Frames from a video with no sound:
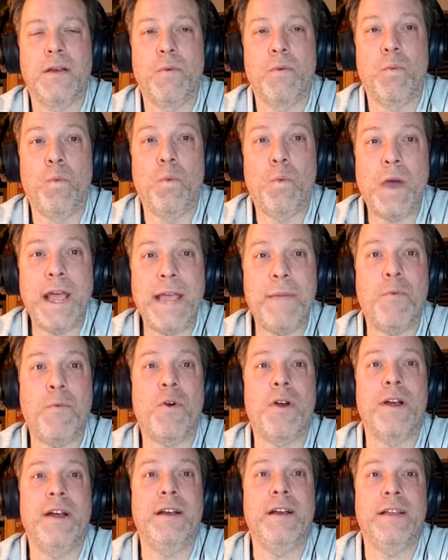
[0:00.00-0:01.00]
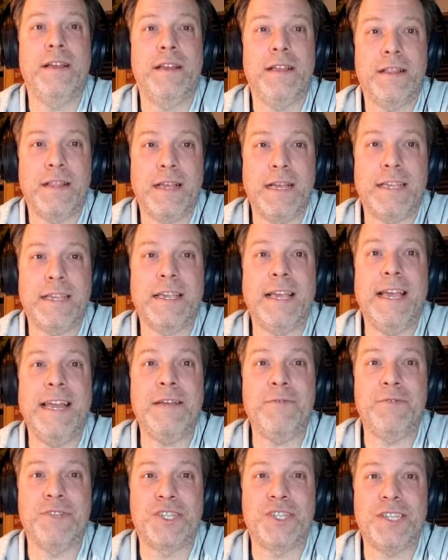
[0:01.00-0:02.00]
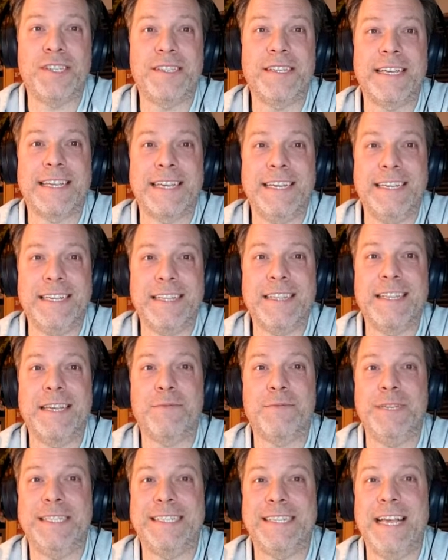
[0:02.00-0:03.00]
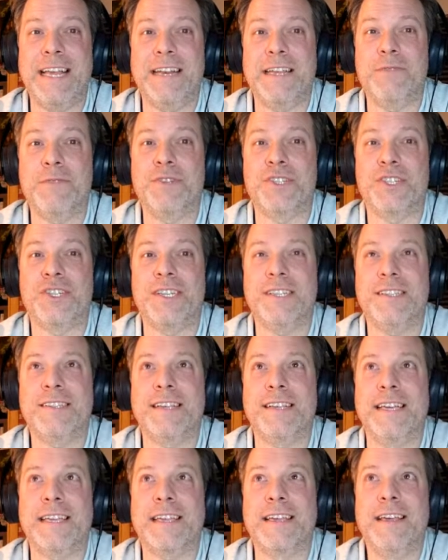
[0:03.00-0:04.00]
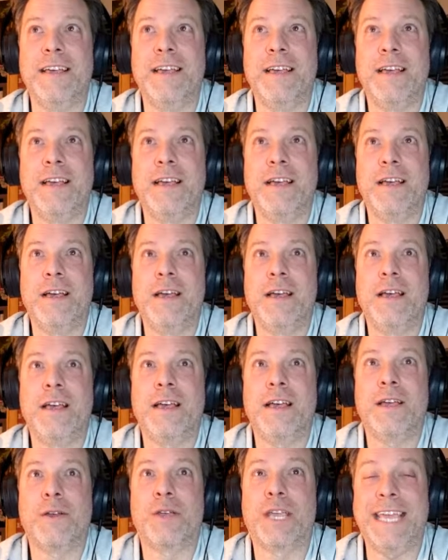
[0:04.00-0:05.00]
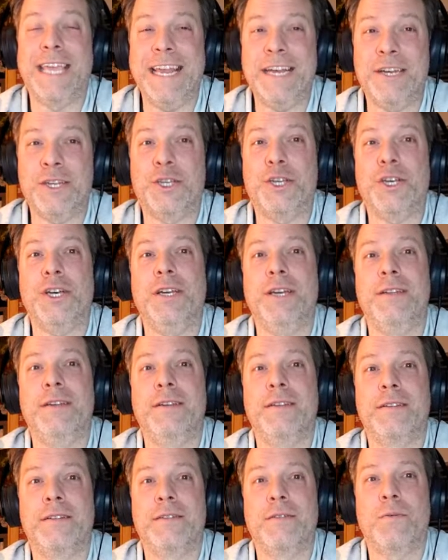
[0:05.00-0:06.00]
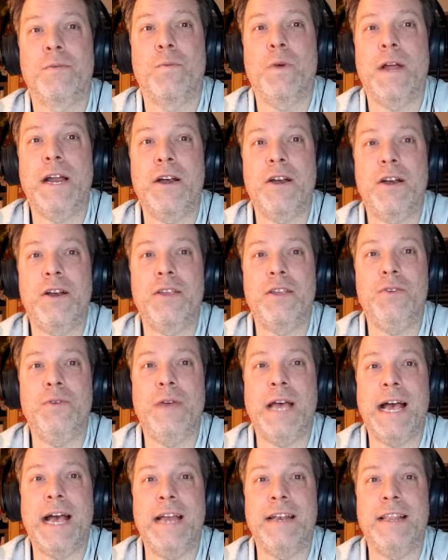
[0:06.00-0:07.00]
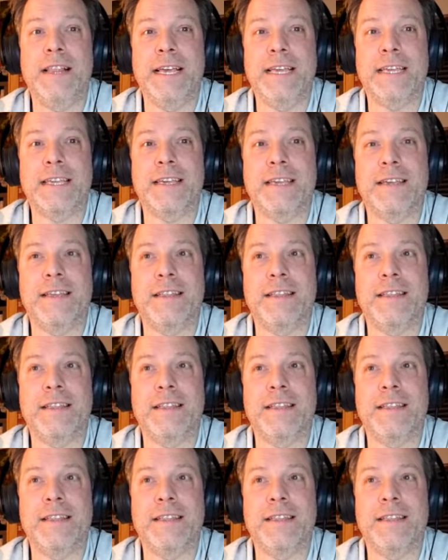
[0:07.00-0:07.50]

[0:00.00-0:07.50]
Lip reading: way more. Like, and it was just like like we said, it was just like getting good, where you had like